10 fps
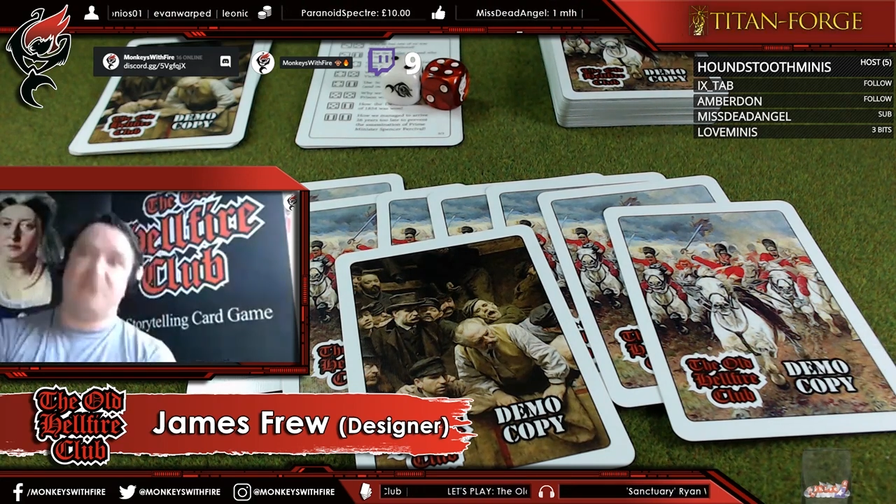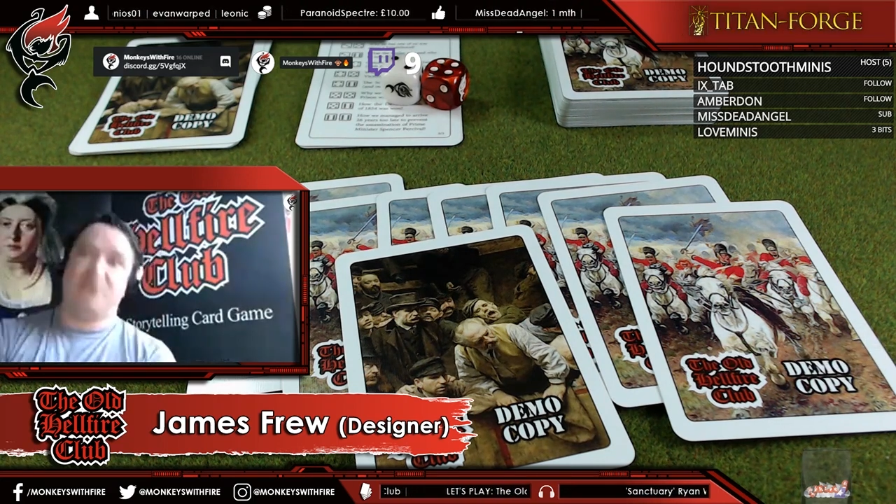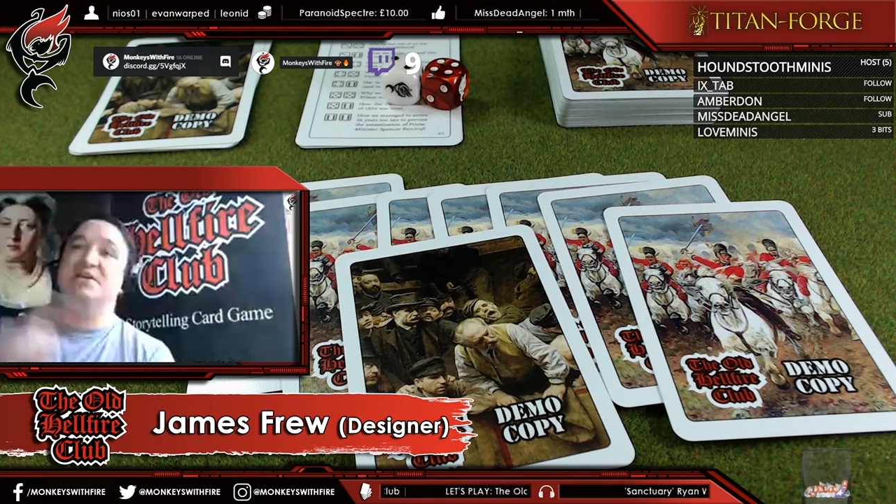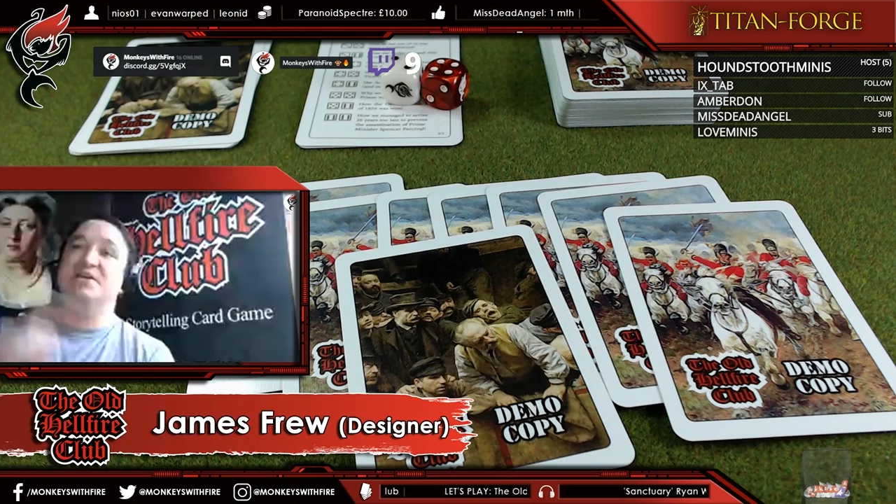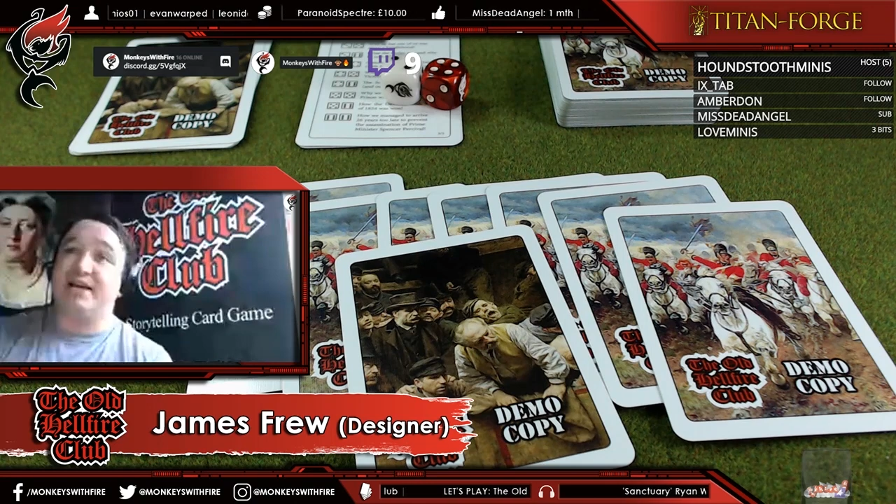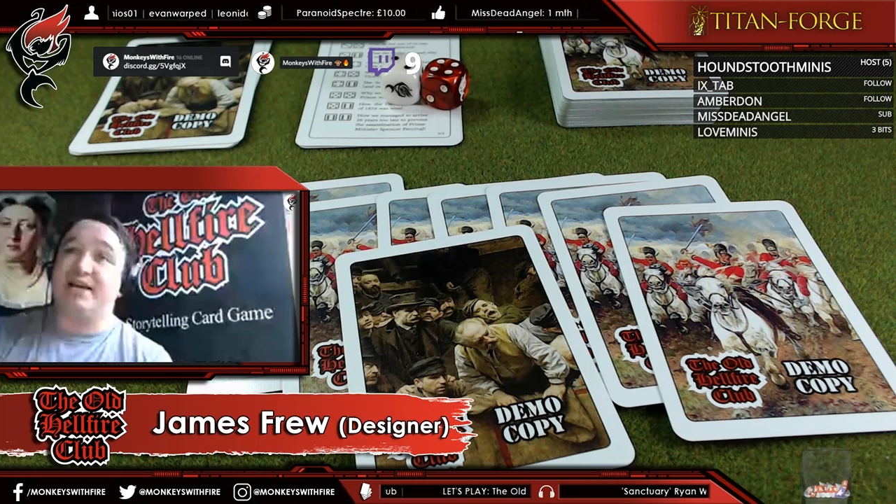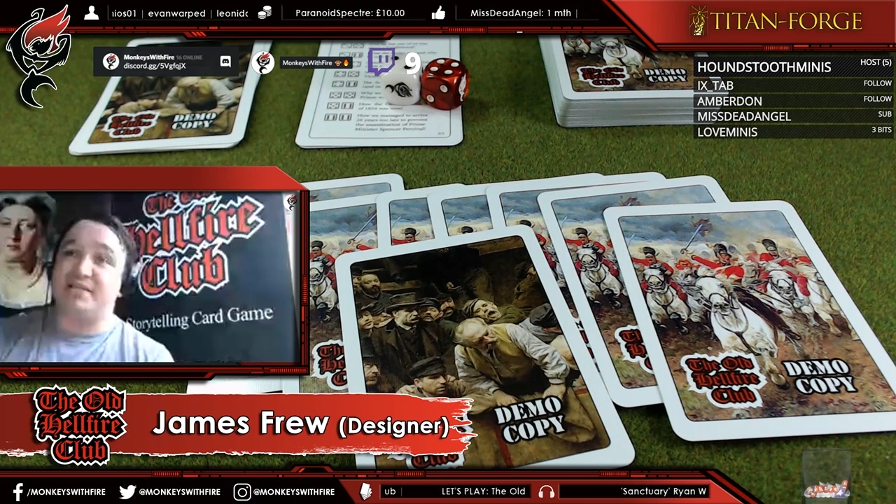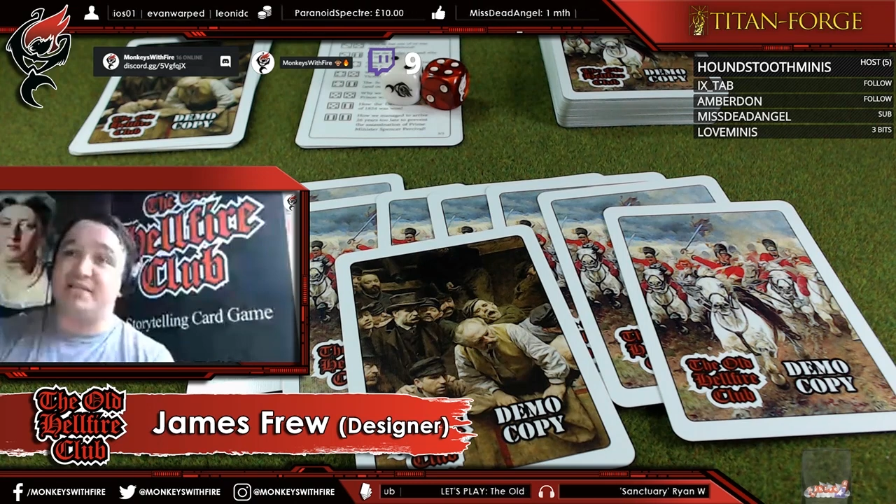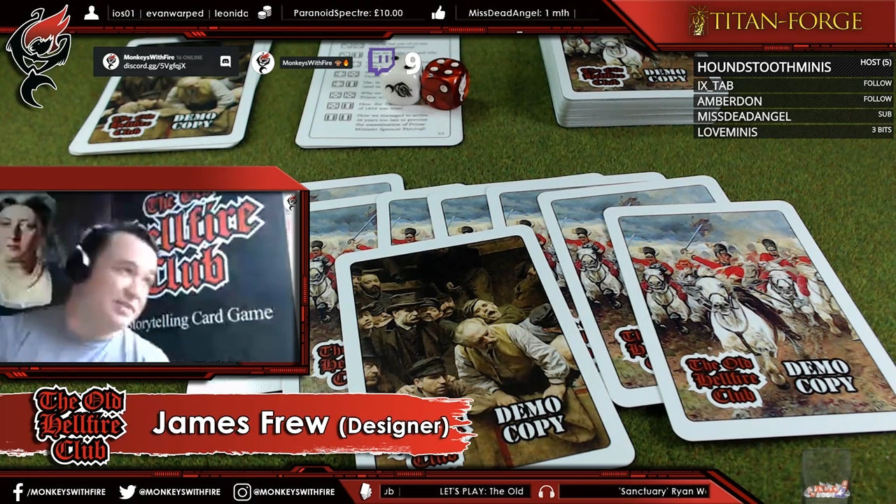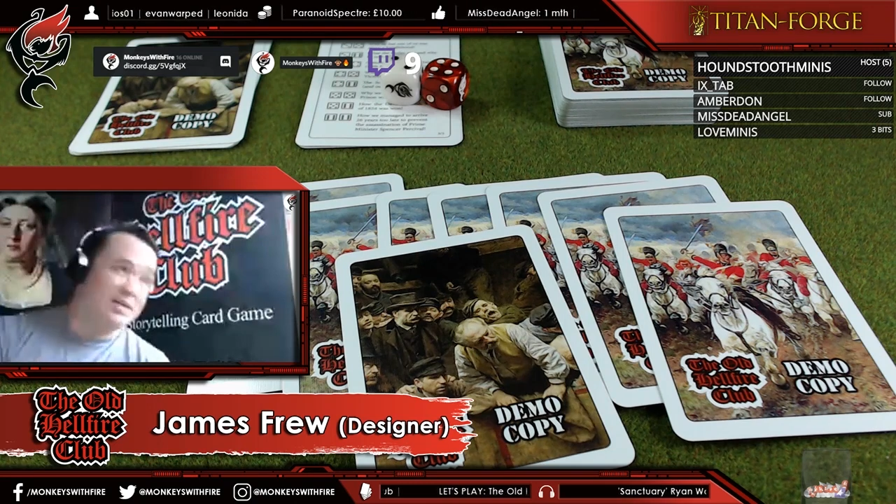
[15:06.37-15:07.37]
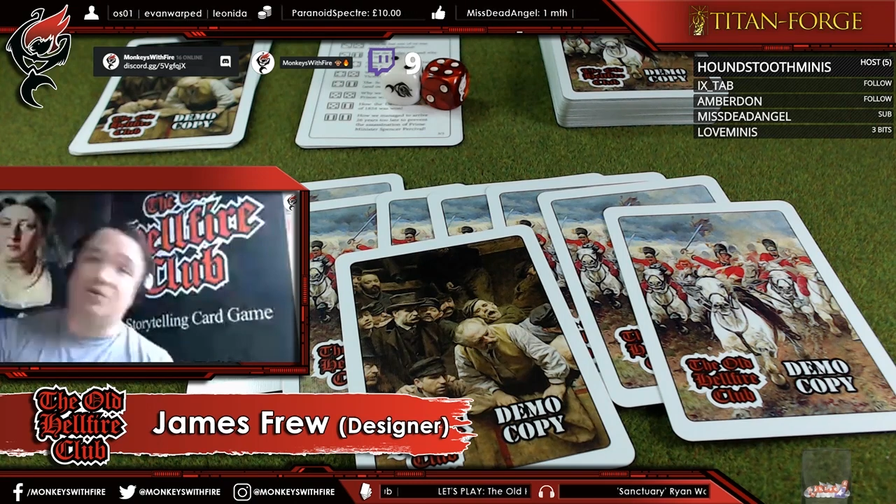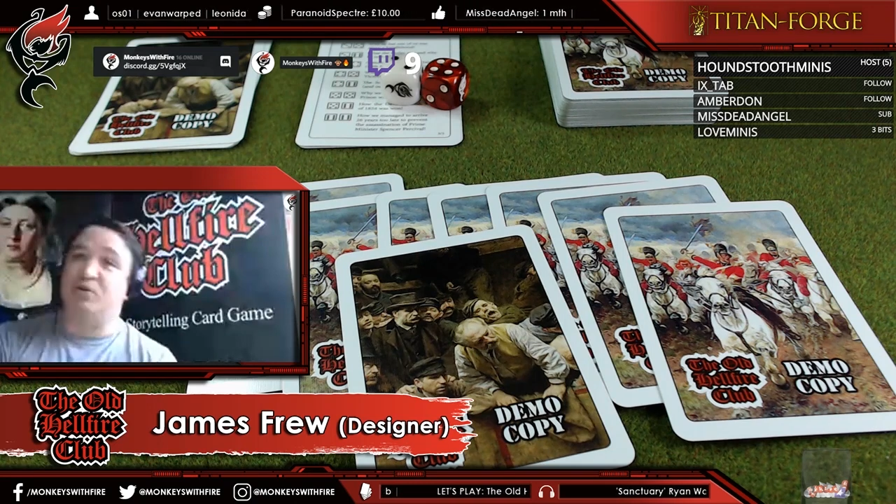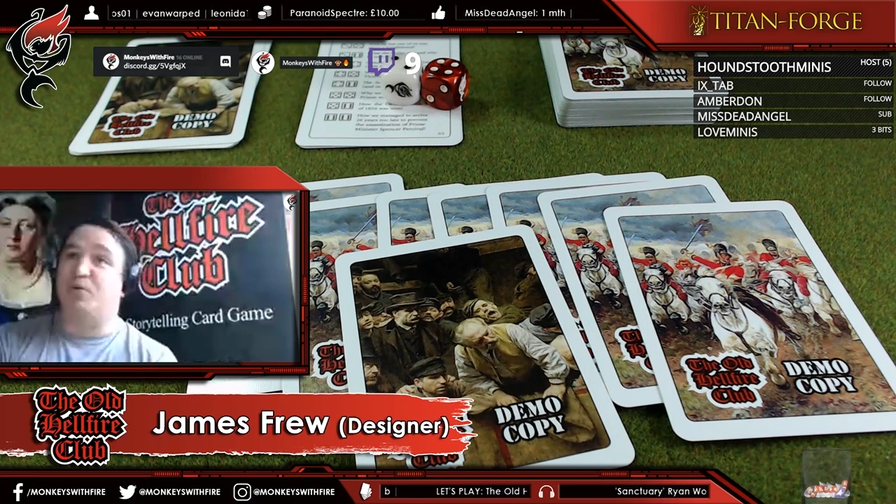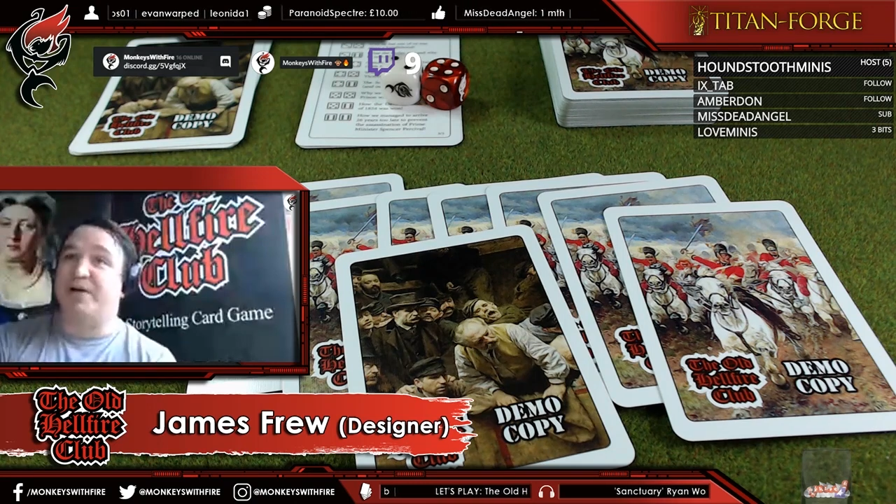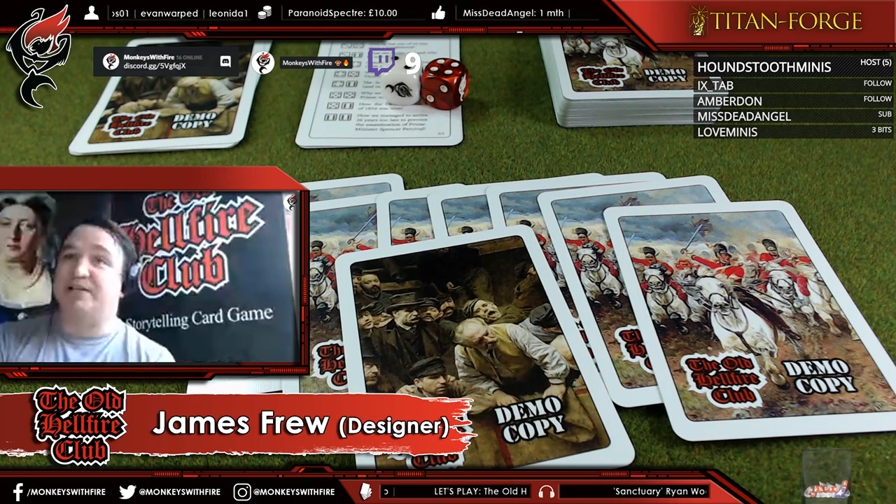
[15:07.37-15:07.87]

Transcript: you didn't do that.